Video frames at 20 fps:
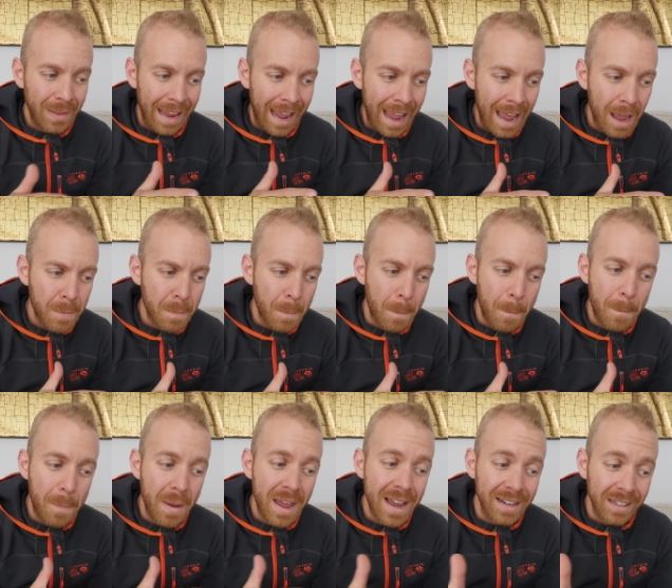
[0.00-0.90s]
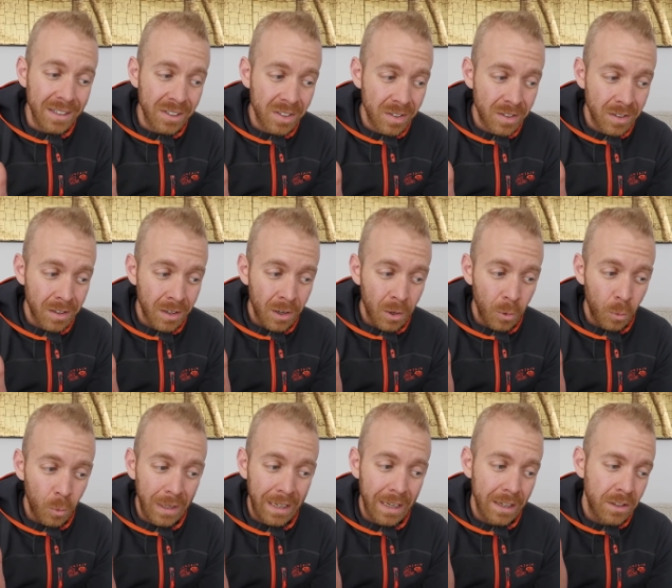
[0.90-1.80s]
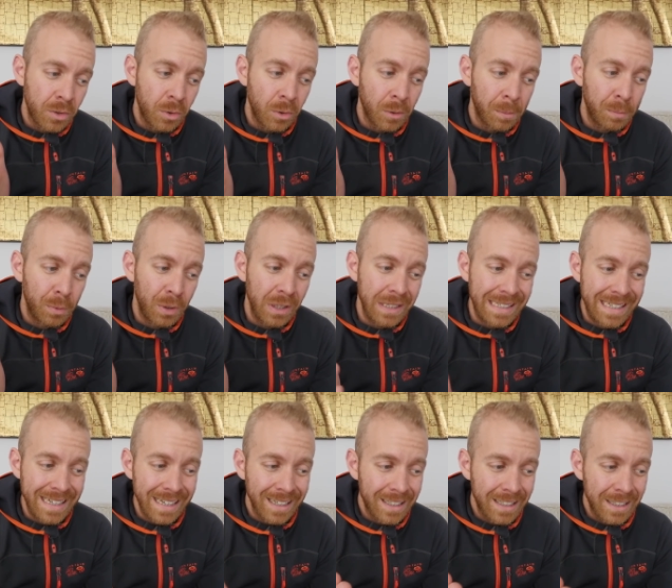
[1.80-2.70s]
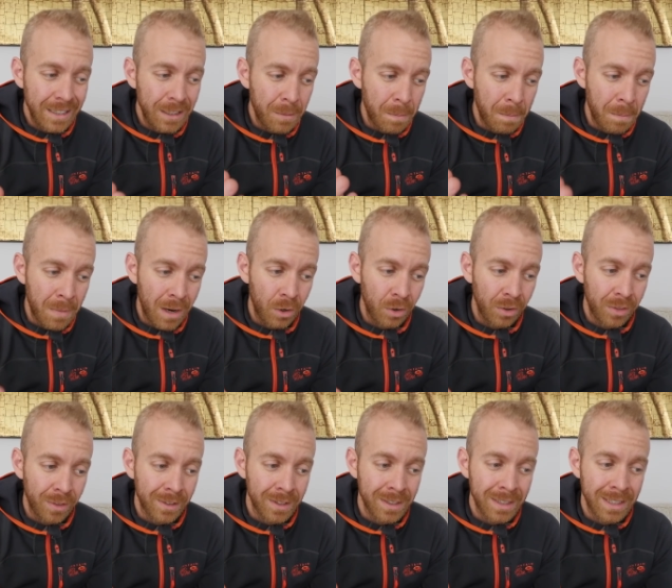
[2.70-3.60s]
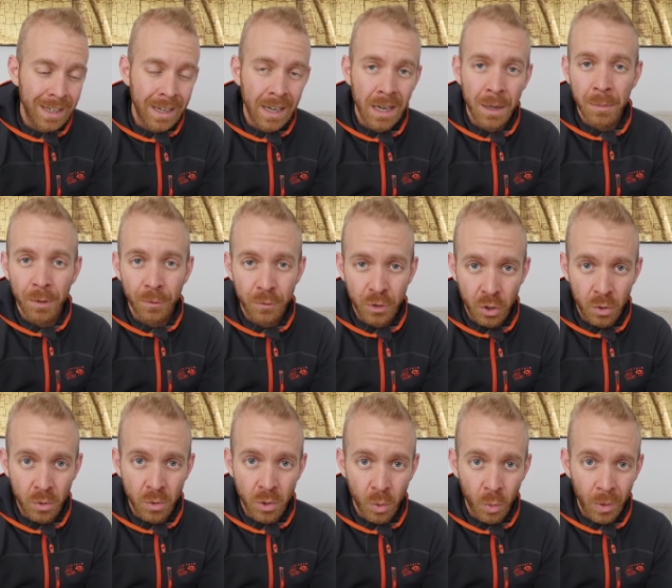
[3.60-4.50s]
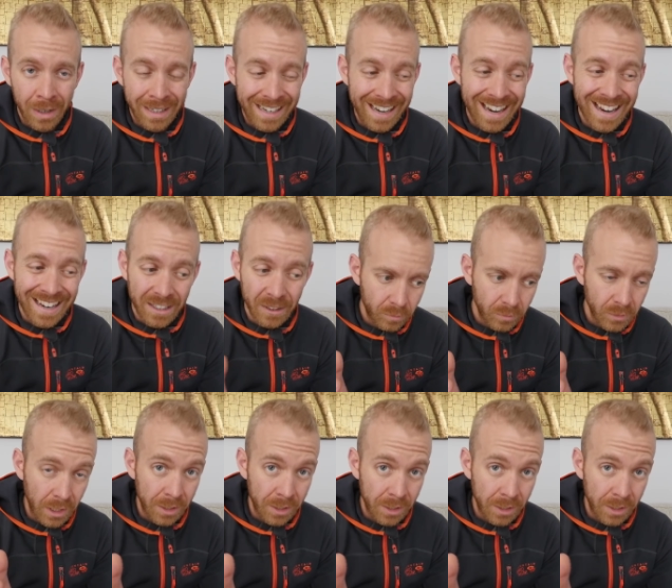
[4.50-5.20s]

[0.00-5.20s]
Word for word: at best, we get to a predicted marathon time of two twenty-eight.